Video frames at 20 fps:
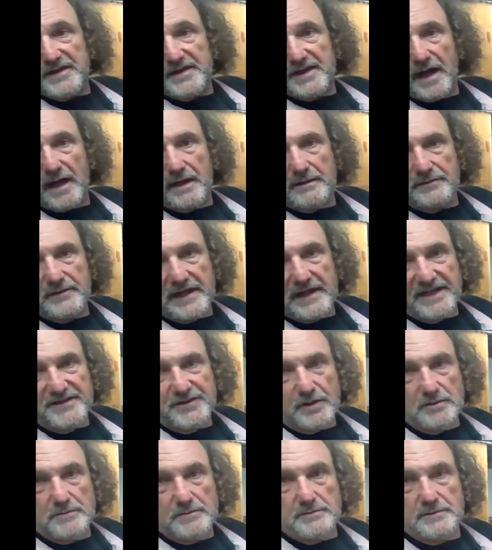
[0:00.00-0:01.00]
the
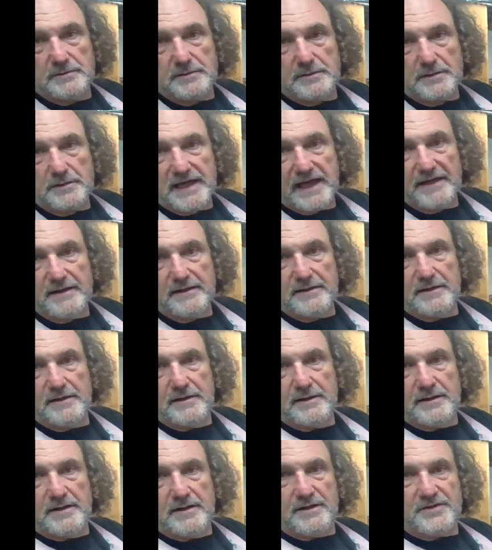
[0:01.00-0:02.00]
handle. Okay,
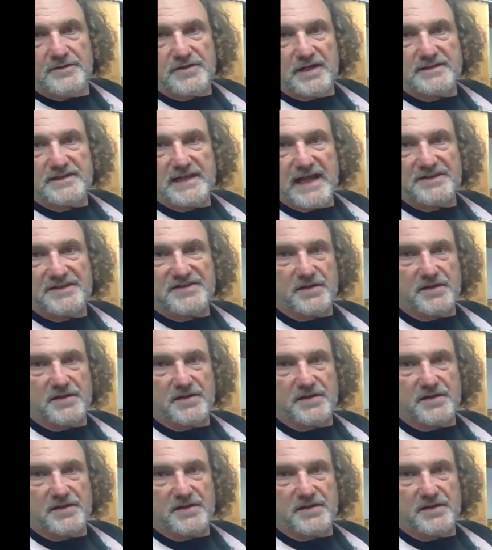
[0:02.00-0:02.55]
it's like that.